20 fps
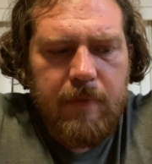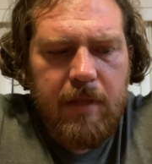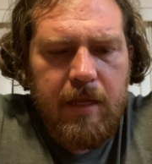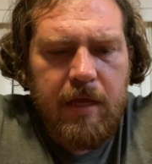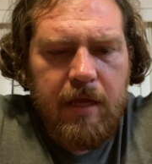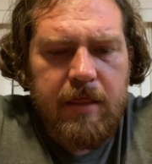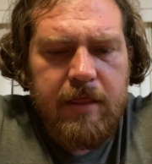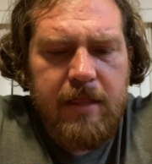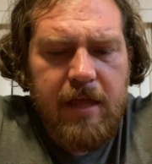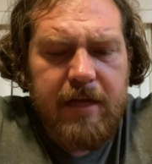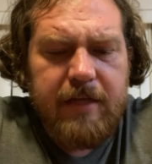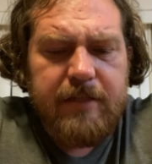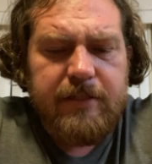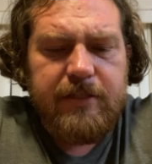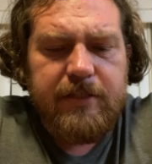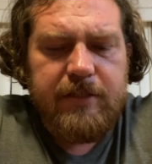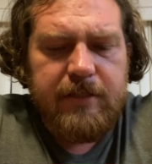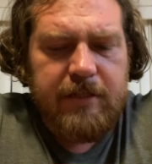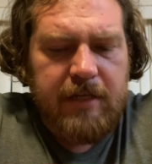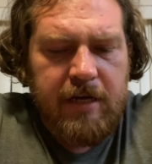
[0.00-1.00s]

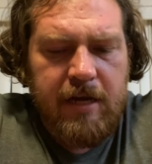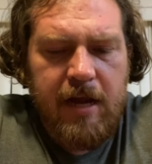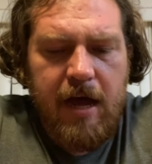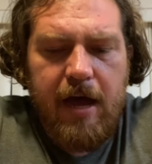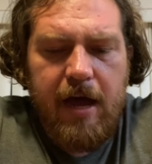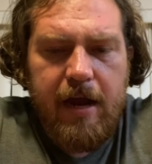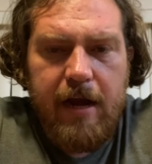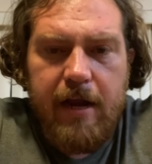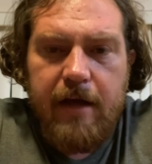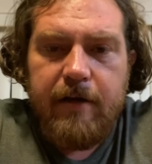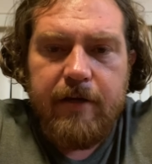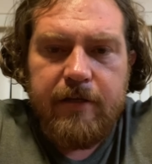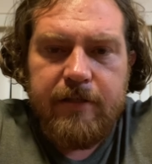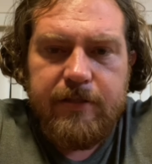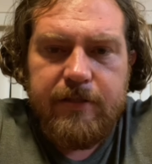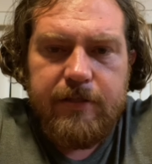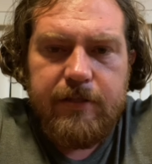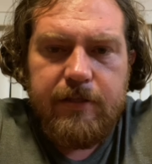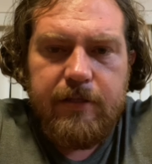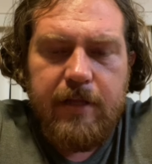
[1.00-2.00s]
This denied
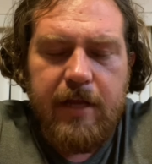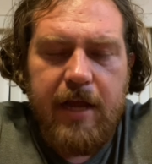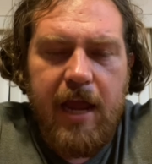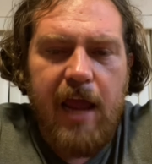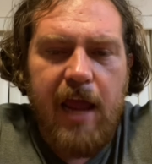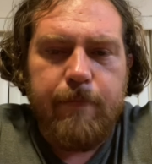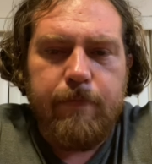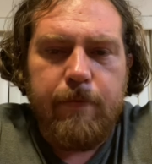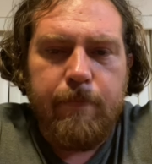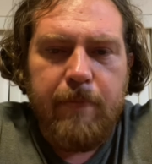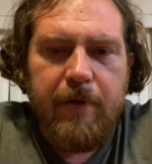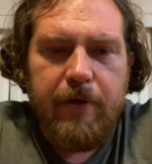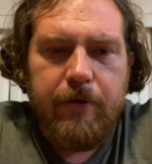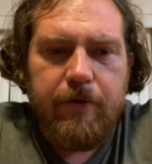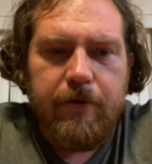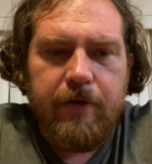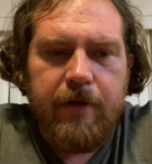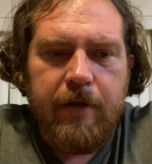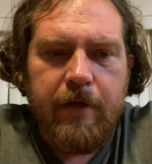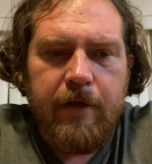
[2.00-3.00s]
us the
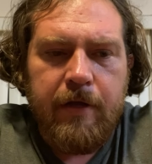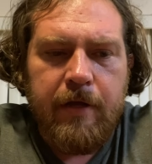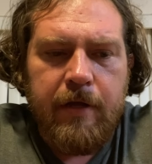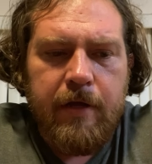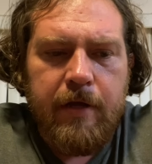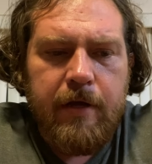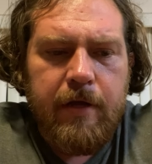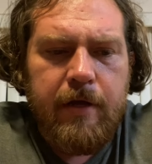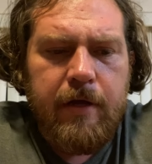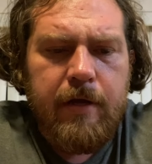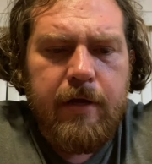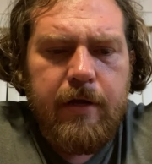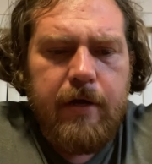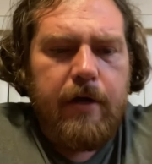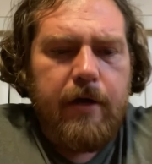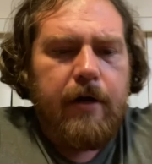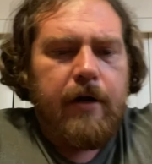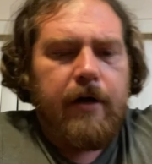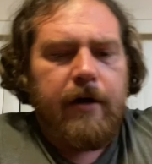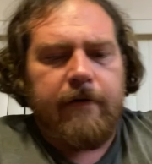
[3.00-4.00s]
capability
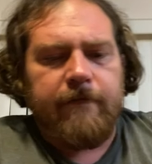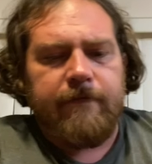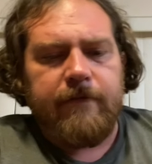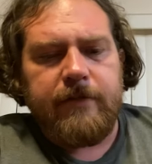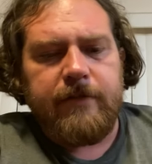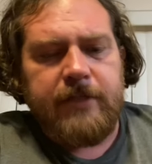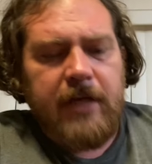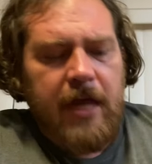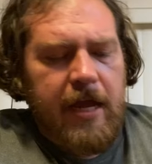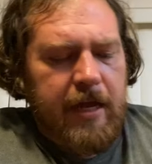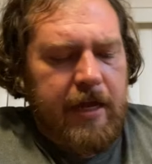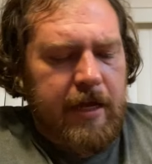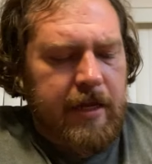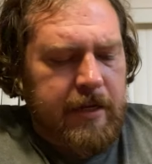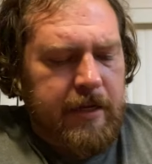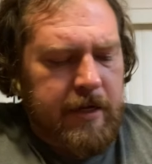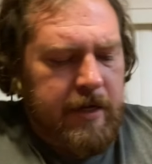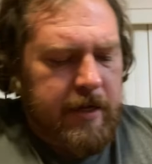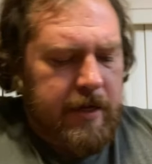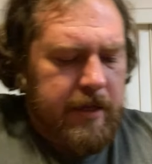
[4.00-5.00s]
of
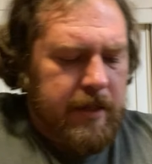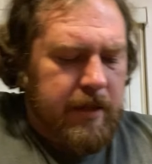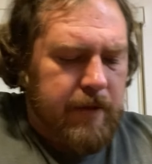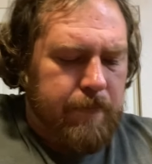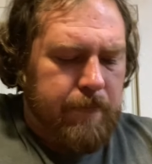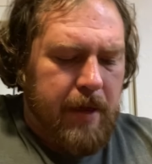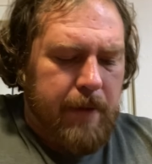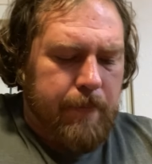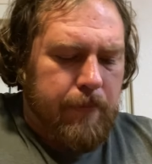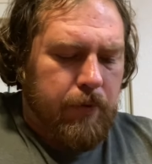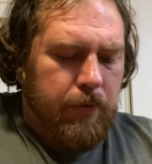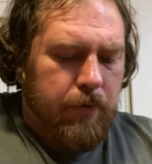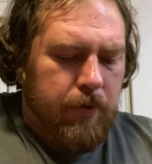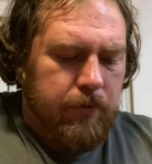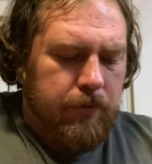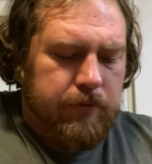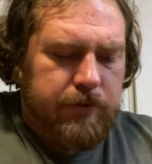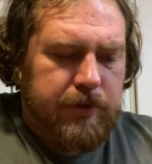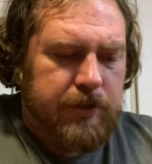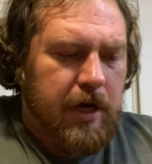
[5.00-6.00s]
taking the people
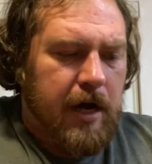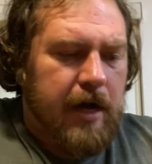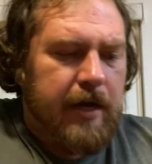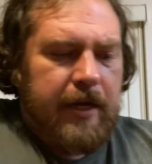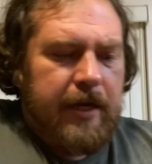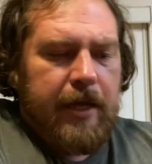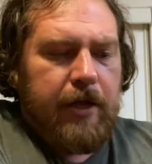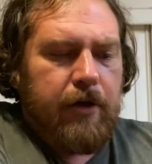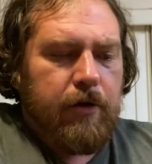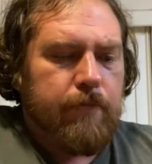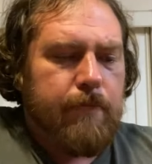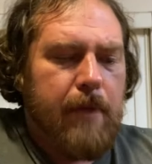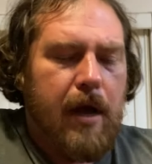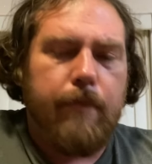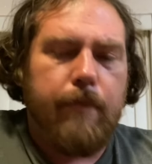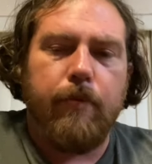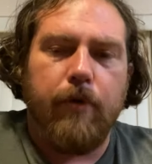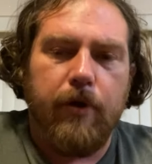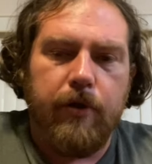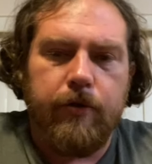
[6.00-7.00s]
who shot and killed my
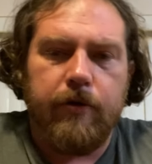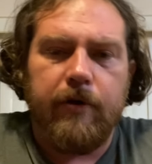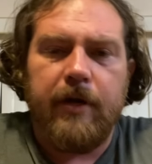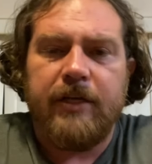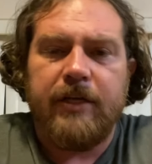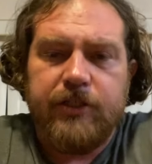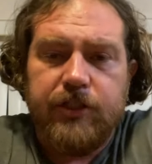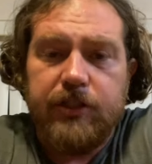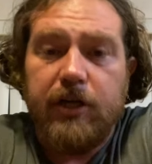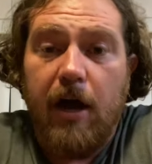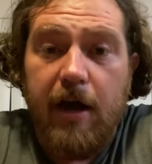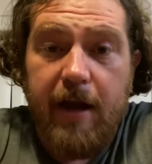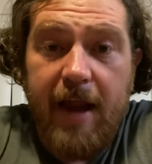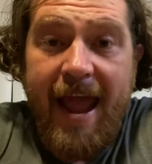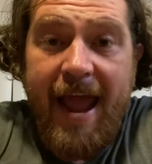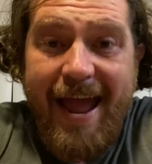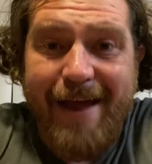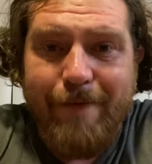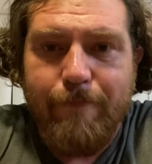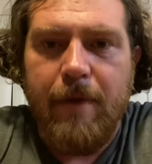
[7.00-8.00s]
brother and shot
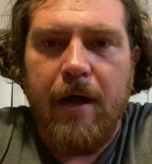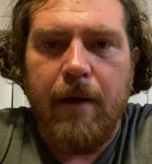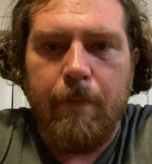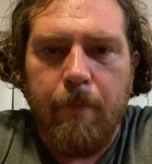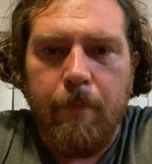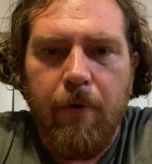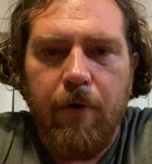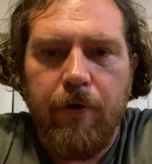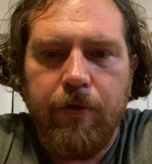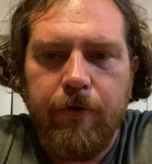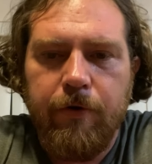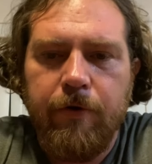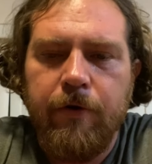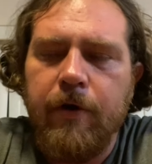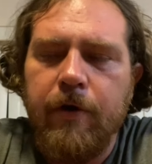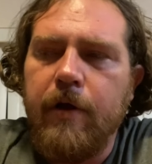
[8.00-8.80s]
at my brother.